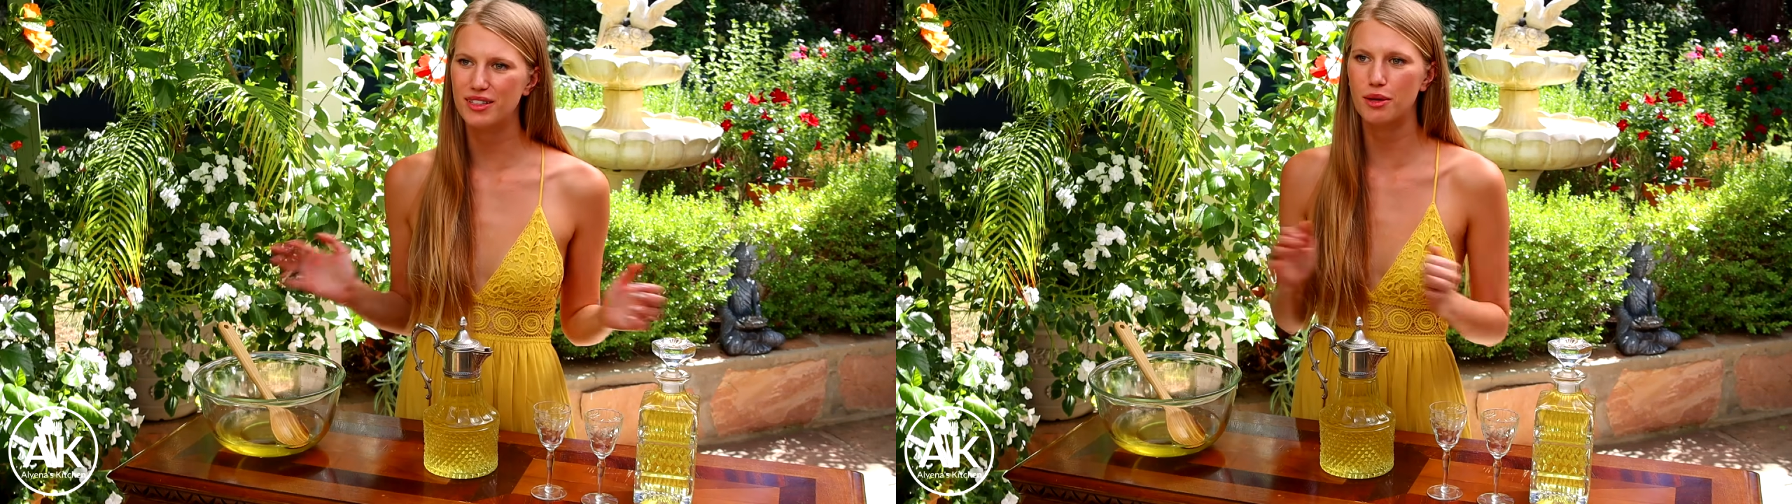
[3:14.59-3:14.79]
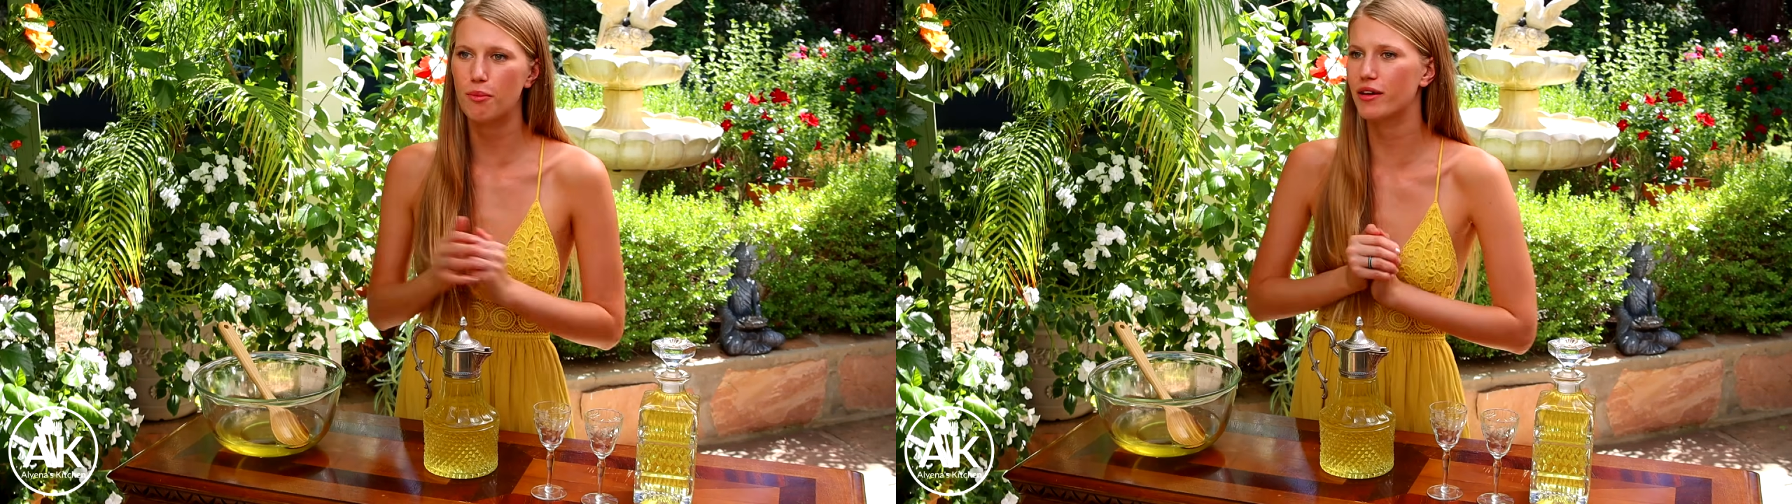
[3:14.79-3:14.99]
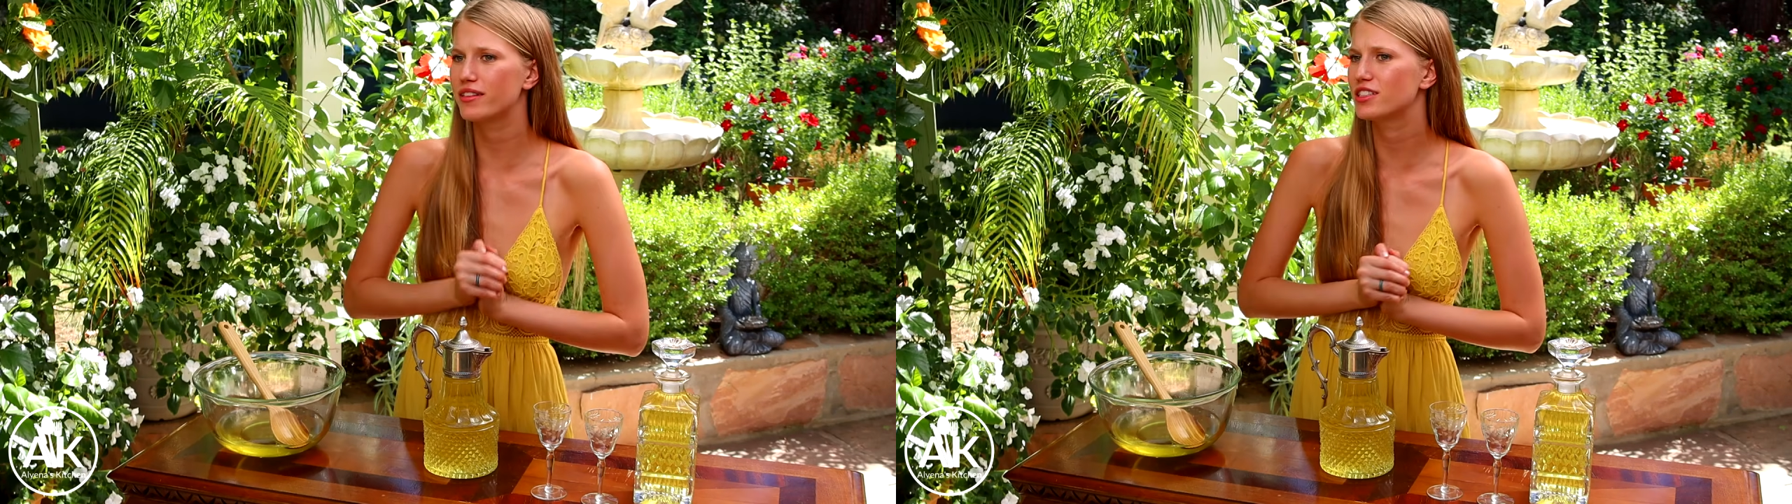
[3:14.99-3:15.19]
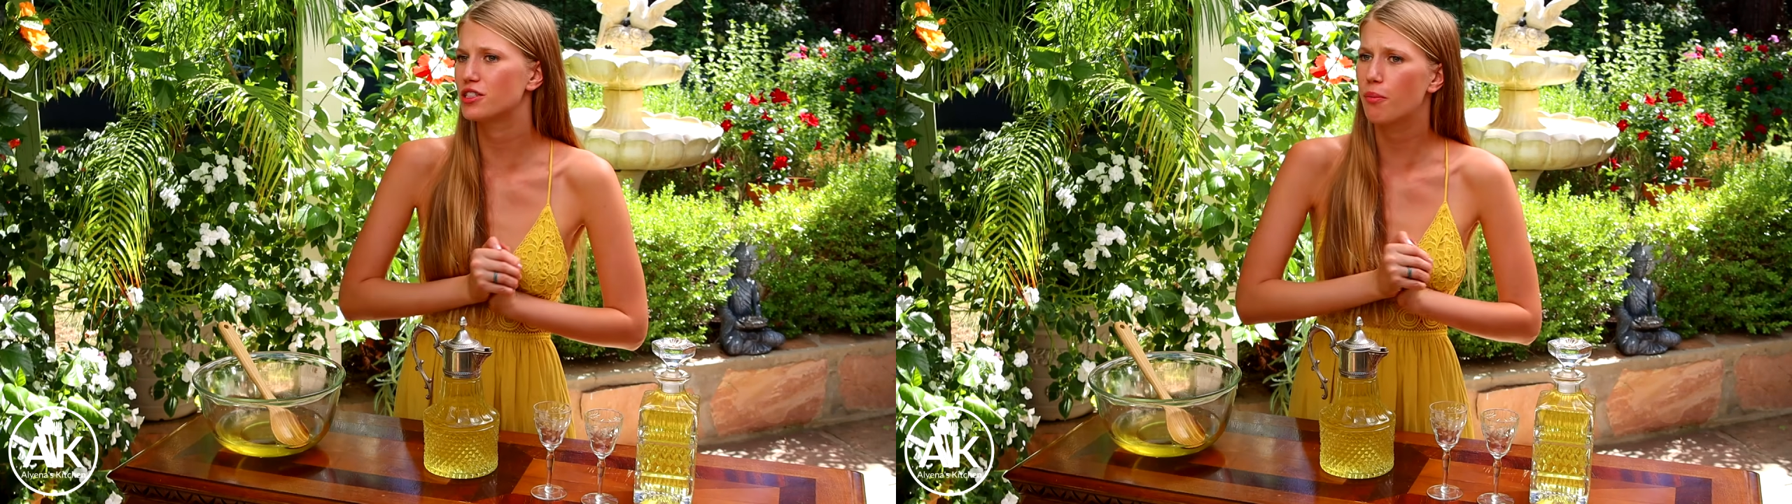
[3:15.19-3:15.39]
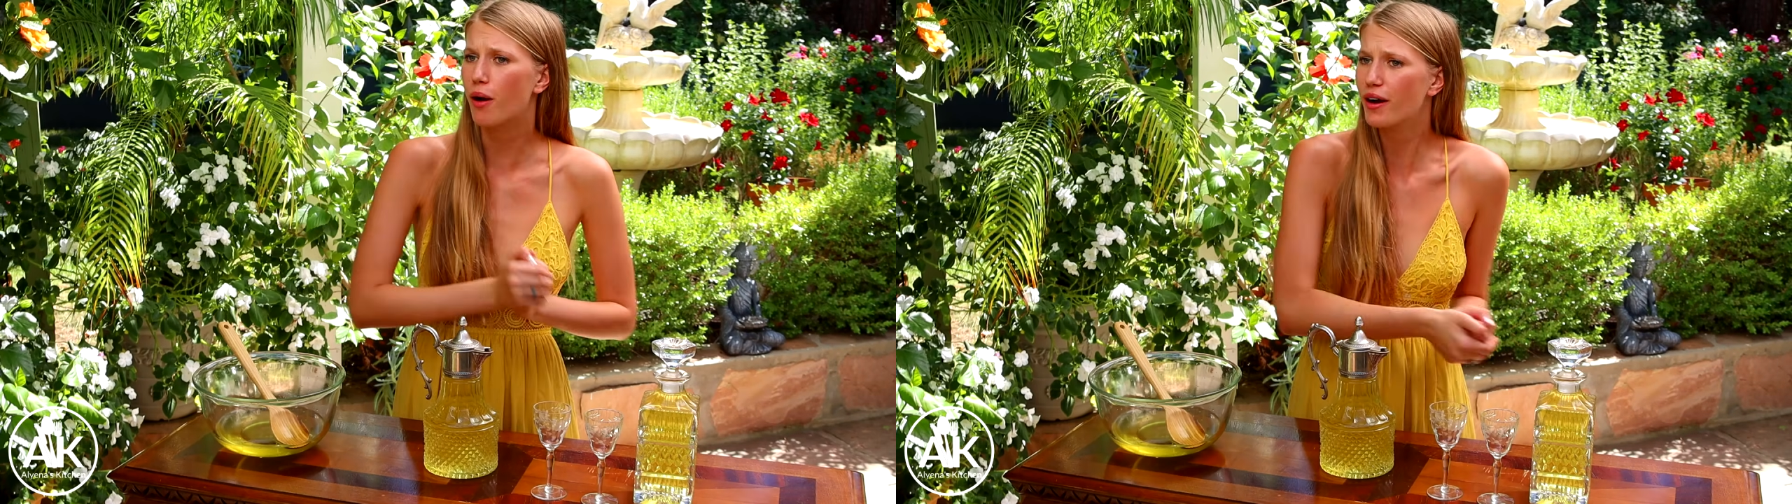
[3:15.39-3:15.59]
and you can bring this
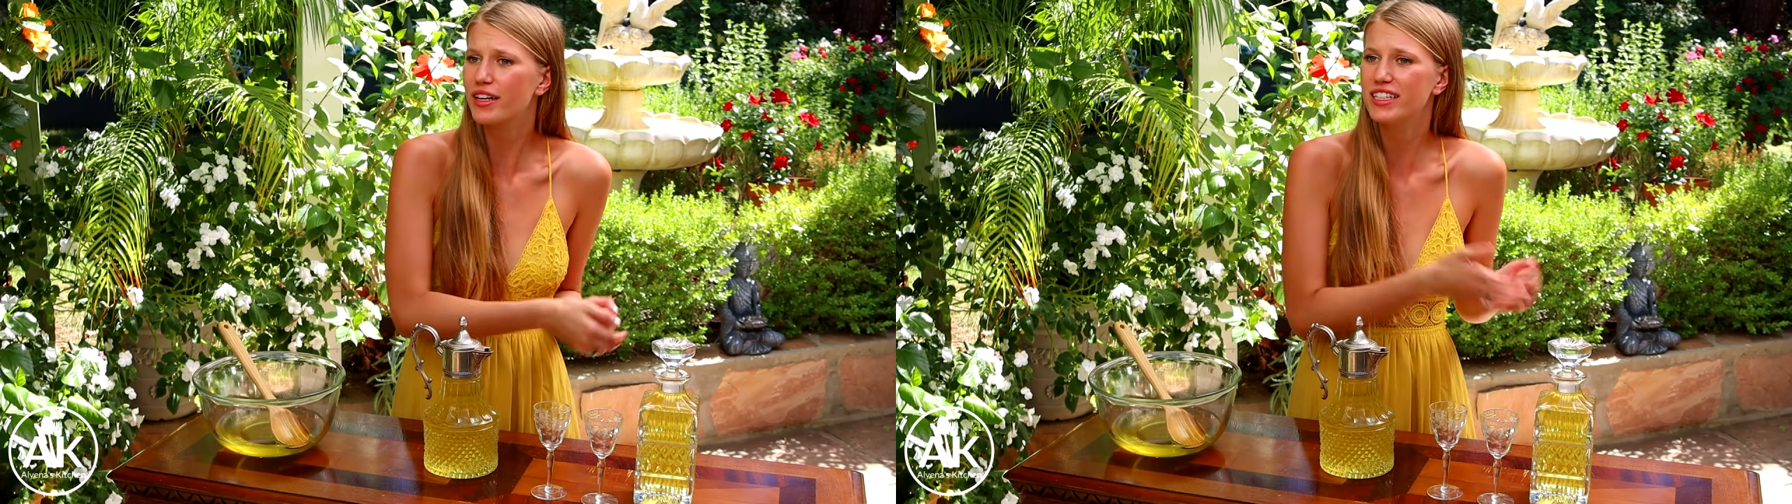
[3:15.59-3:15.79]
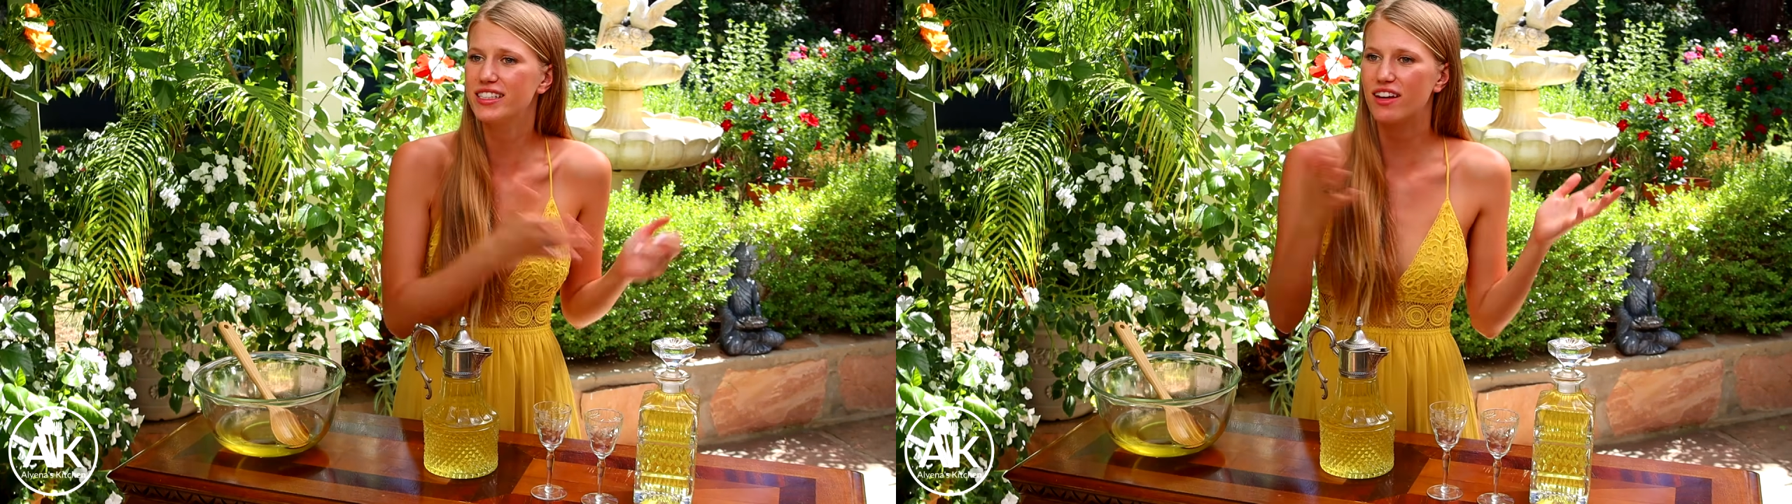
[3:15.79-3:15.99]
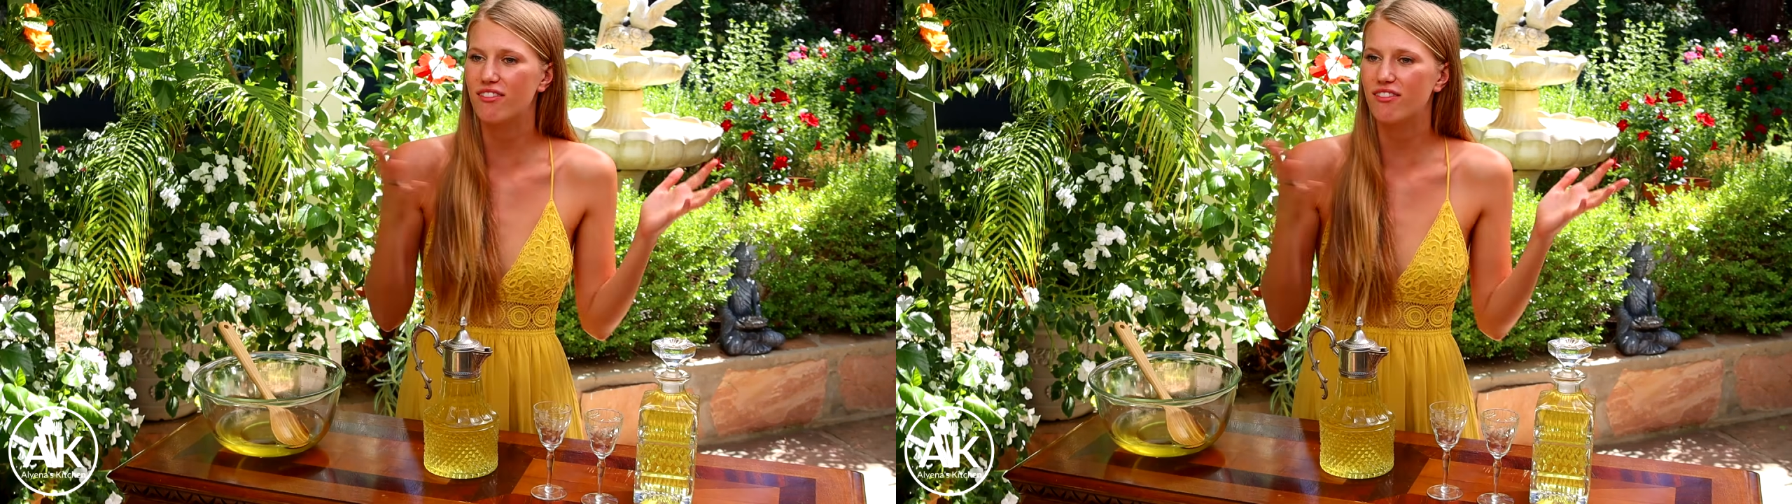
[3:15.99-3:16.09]
to parties,